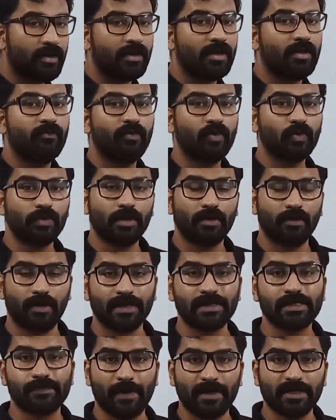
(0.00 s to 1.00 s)
will give you
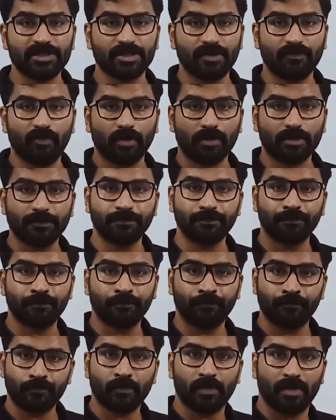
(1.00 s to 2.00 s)
the expansion work.
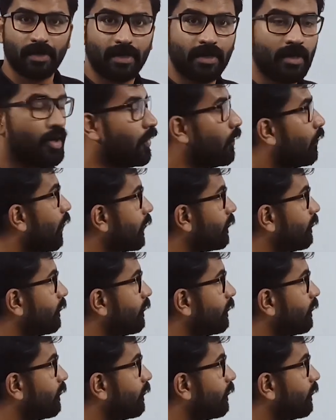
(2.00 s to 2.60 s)
Right?